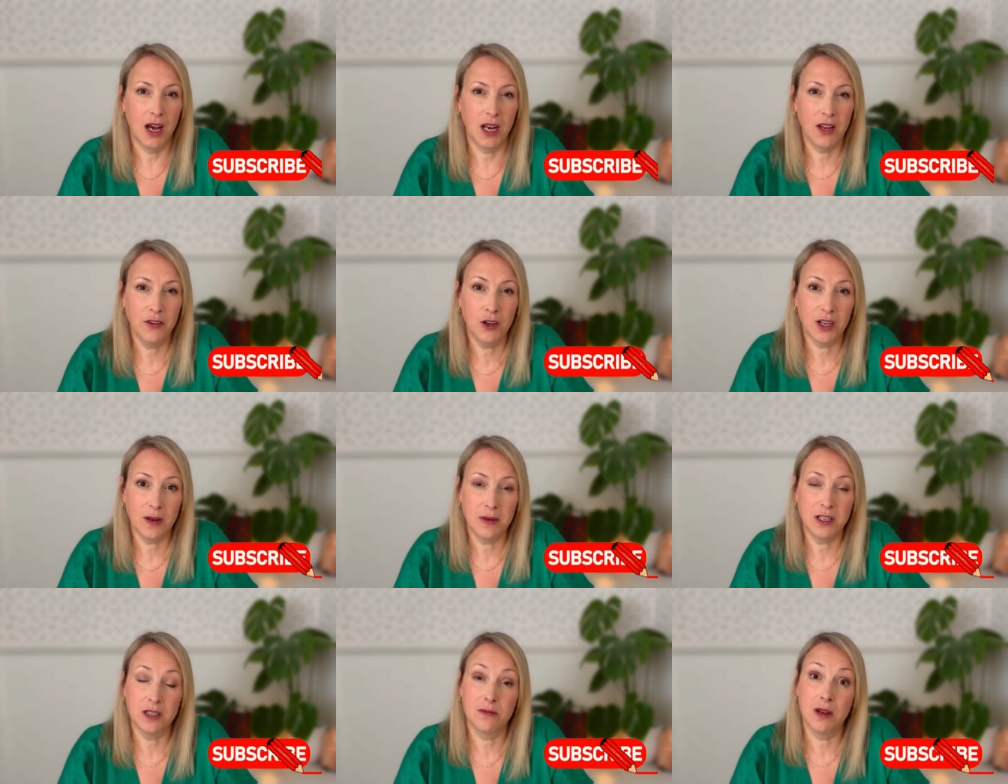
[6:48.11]
And if you'd
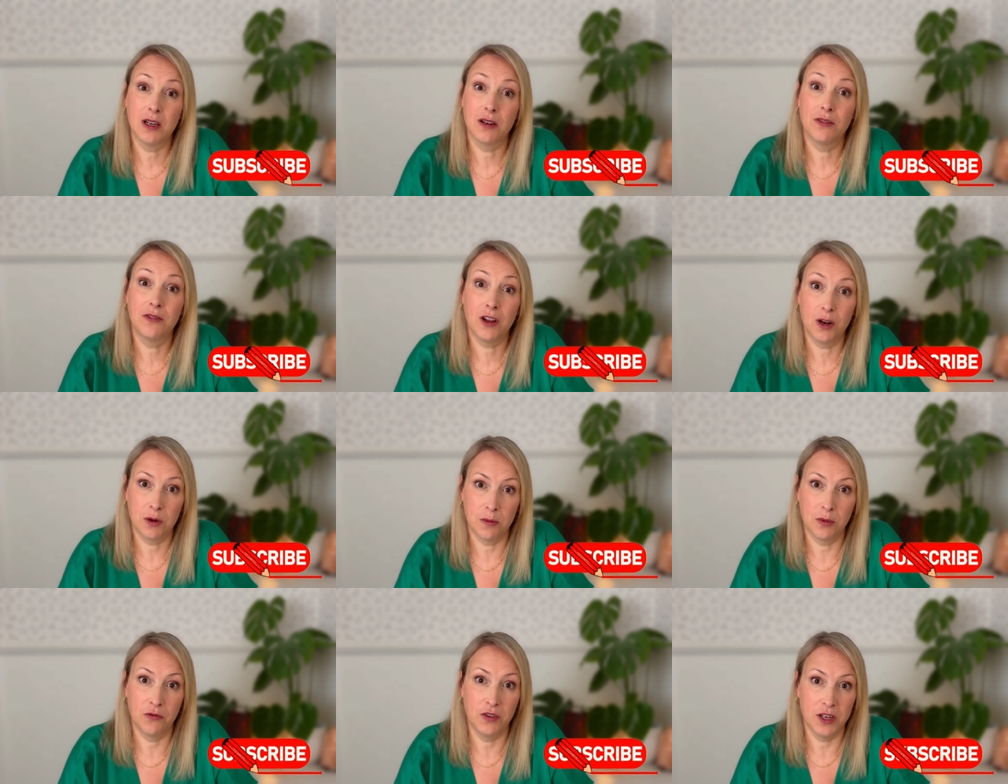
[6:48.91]
like me to make a
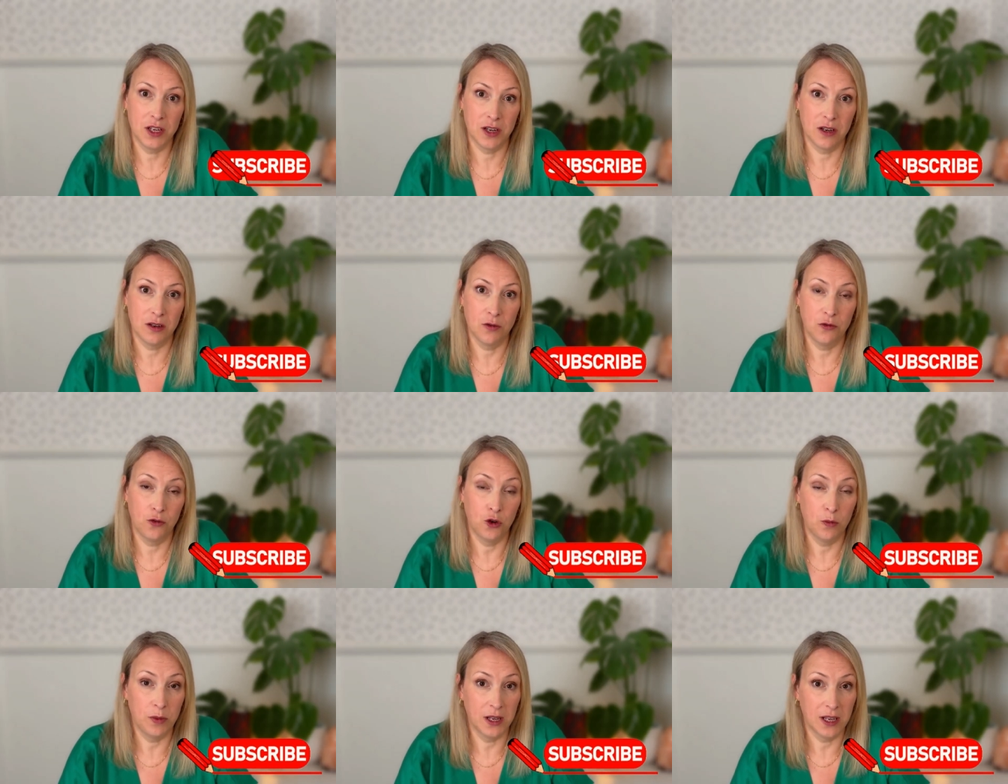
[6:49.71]
follow-up video
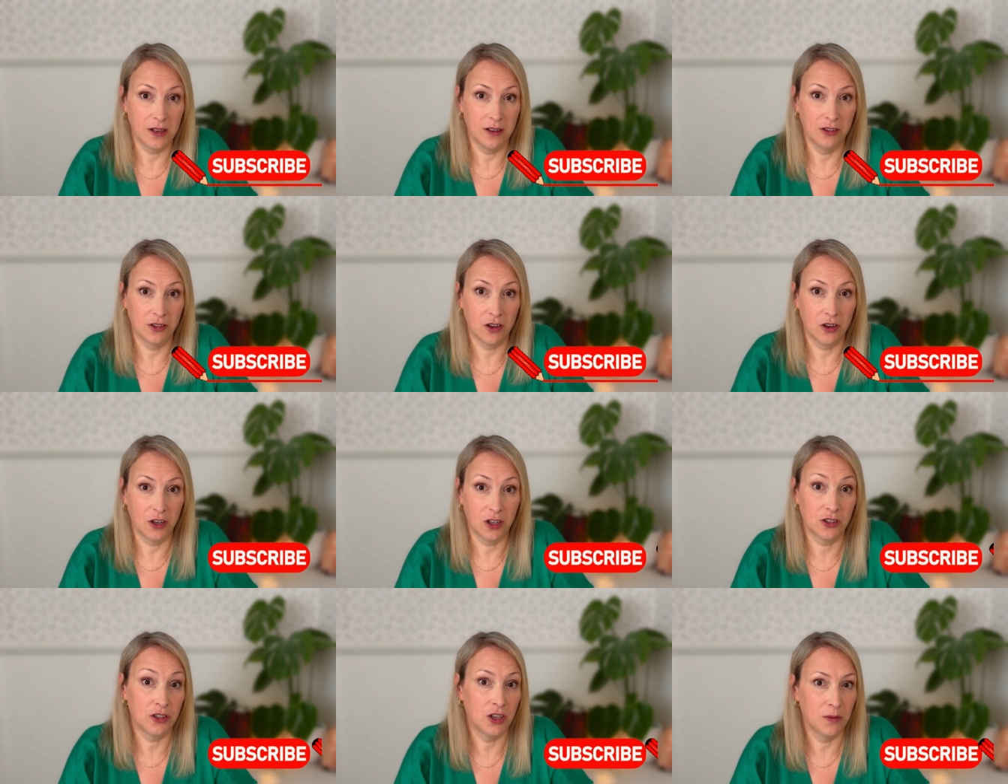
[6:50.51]
for beginners
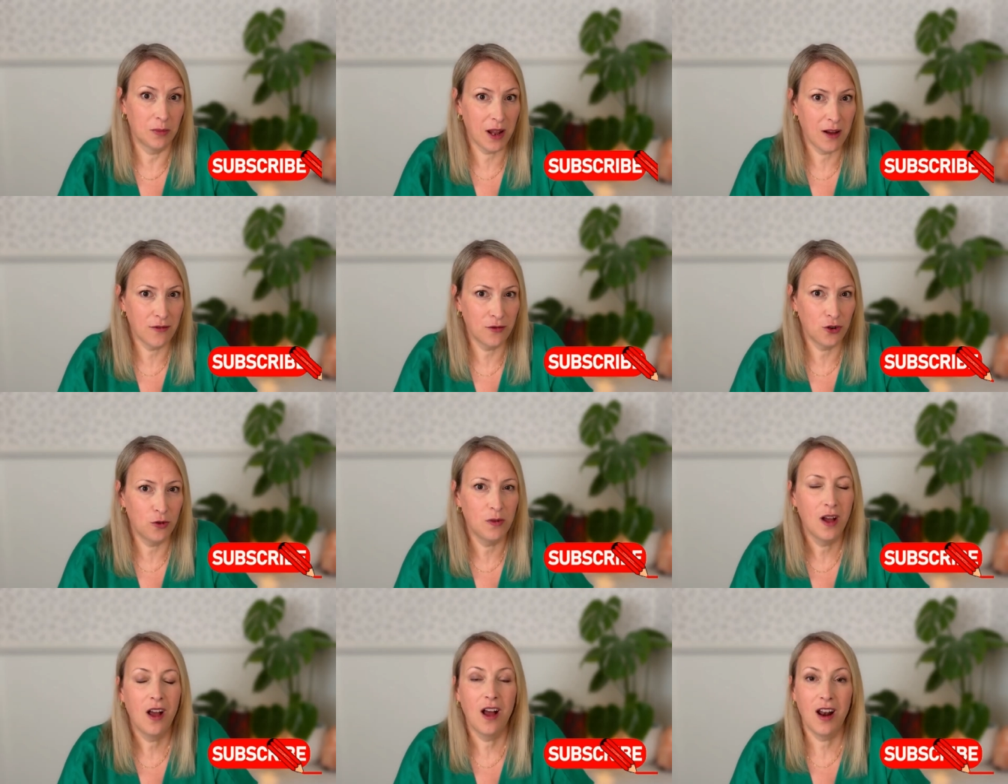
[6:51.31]
on a certain
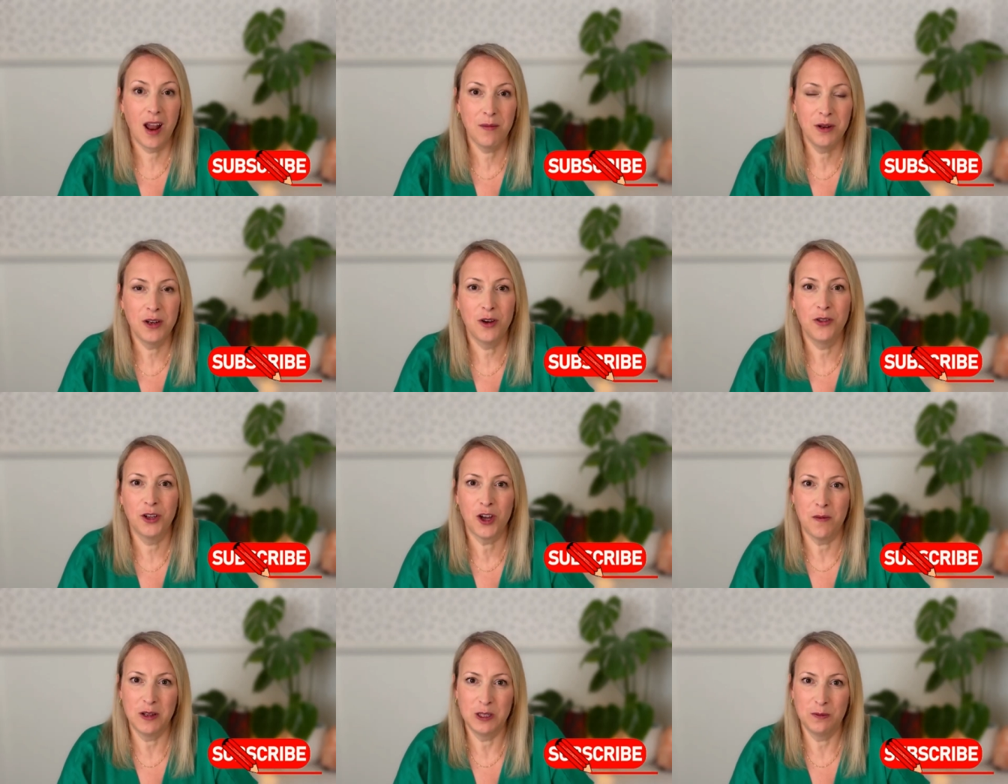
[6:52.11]
platform, let me know in the
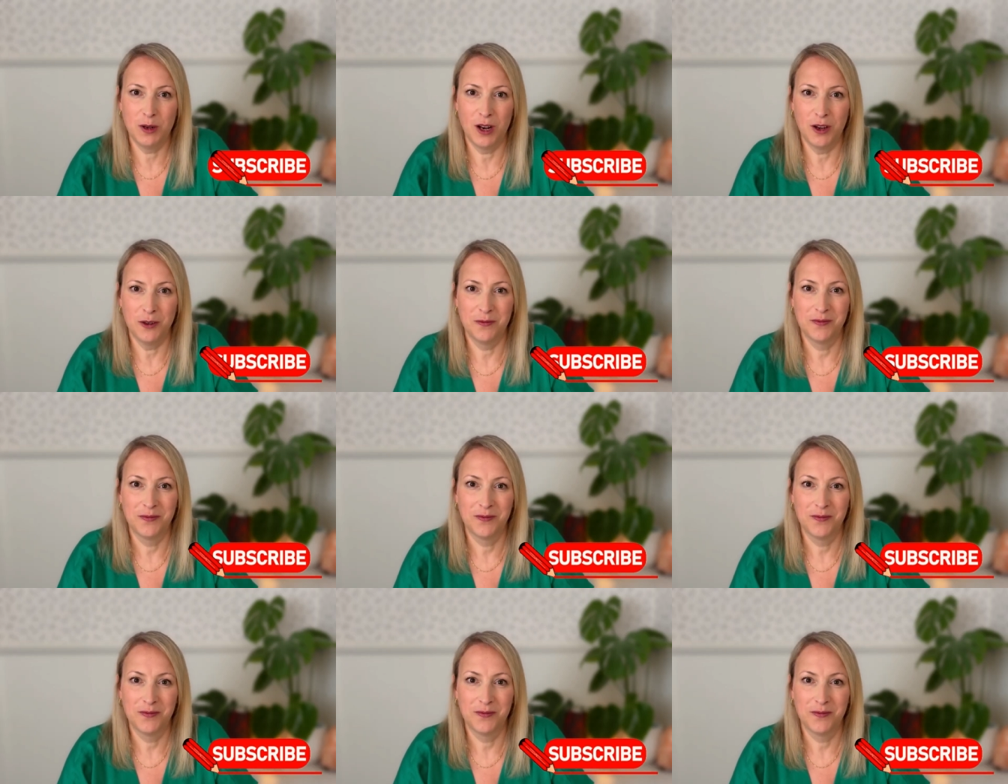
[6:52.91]
comments below.